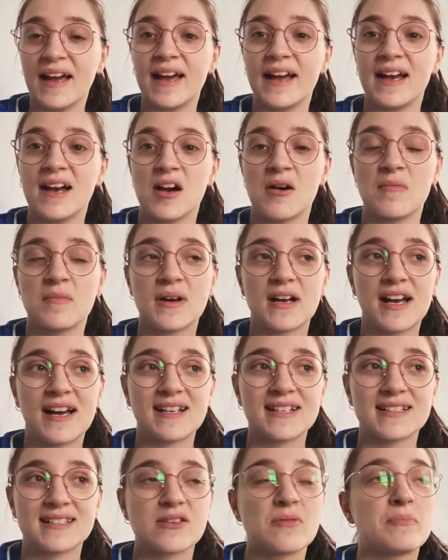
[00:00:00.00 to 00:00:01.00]
And
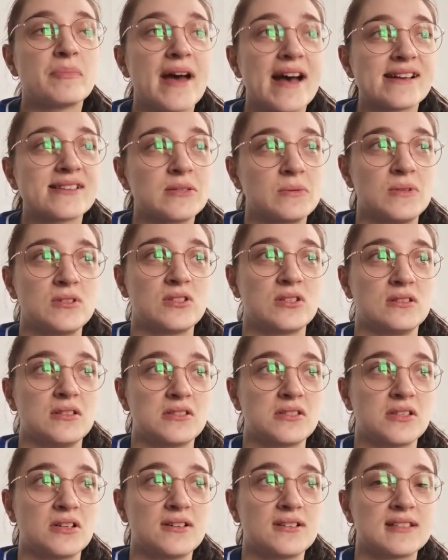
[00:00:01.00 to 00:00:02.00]
it's the best sweet chili
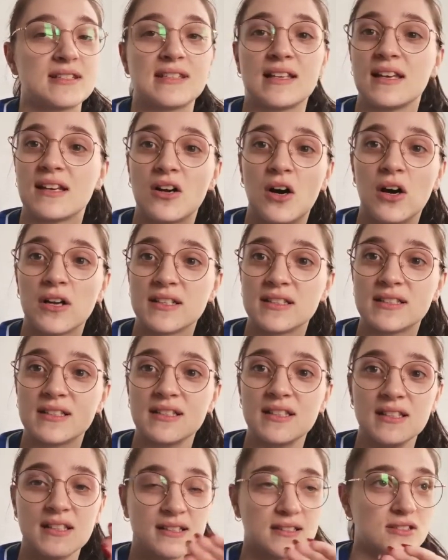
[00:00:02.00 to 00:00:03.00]
sauce. Like,
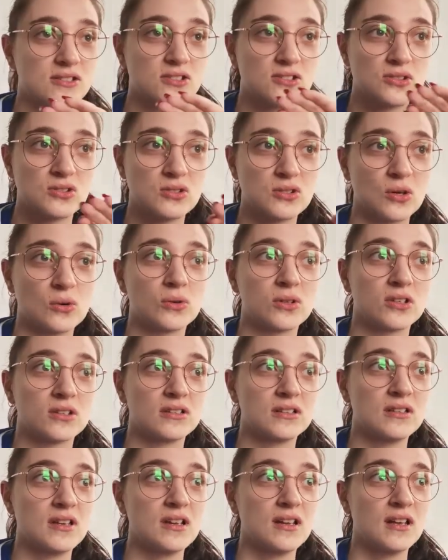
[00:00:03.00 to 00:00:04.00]
honestly, it's so
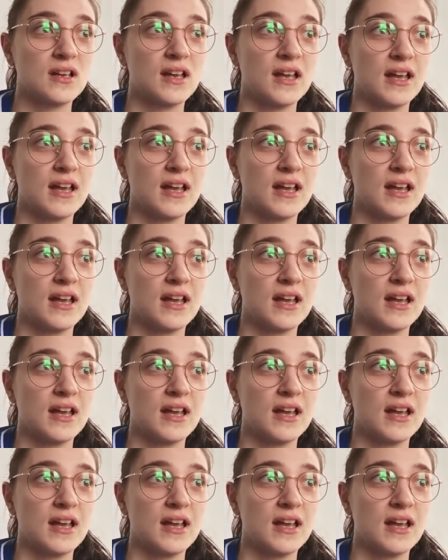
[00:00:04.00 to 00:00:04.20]
good.